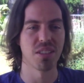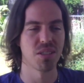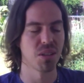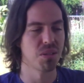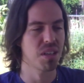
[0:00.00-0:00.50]

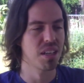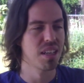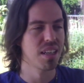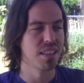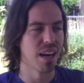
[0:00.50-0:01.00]
So
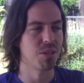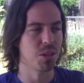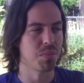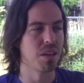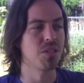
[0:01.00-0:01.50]
that was
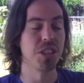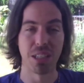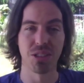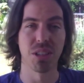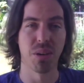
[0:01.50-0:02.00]
about 2
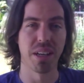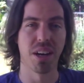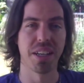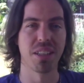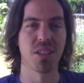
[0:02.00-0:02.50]
years ago. I
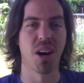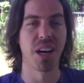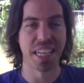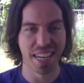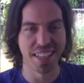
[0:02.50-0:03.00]
got a
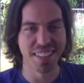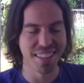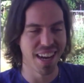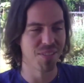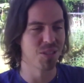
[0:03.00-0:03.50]
guitar again
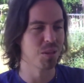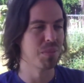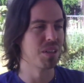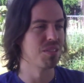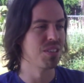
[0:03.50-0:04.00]
after
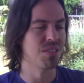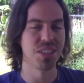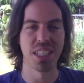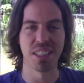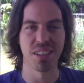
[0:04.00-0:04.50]
about a
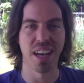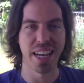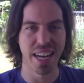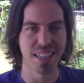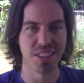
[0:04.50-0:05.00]
15-year
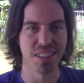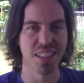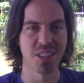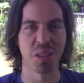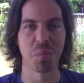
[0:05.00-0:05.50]
hiatus, and
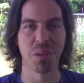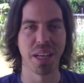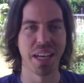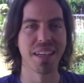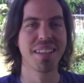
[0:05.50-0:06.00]
I started
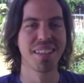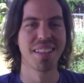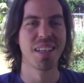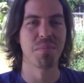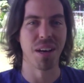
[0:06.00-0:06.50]
playing
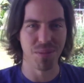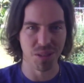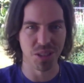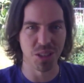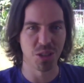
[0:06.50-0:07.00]
my
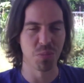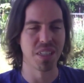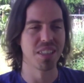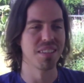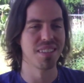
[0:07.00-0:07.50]
first
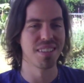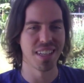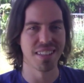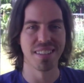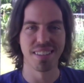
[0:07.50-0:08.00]
instrument.
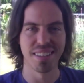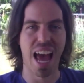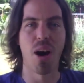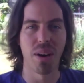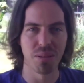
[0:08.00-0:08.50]
And
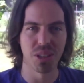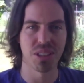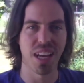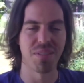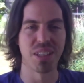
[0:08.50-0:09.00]
now
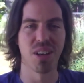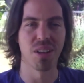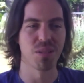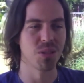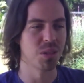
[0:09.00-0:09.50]
having
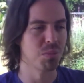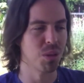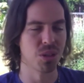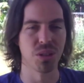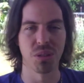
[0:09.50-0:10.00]
gone through some
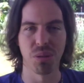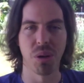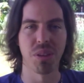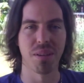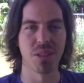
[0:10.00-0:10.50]
personal
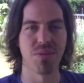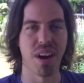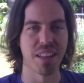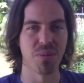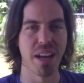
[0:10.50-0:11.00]
growth, I was
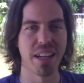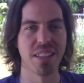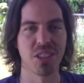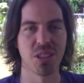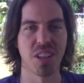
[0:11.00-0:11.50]
finally ready
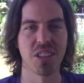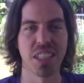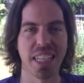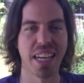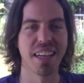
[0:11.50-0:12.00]
to start
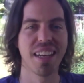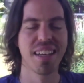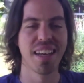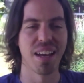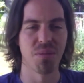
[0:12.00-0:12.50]
singing
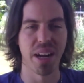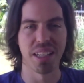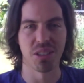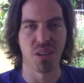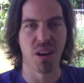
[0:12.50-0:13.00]
and
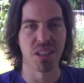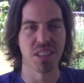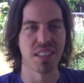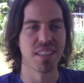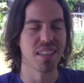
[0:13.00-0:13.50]
writing songs,
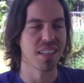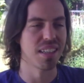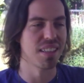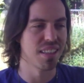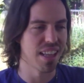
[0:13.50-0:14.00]
and
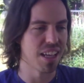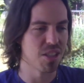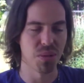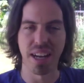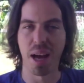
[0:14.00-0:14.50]

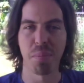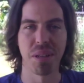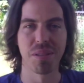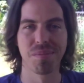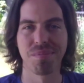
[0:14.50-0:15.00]
that's what
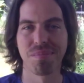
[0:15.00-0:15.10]
happened.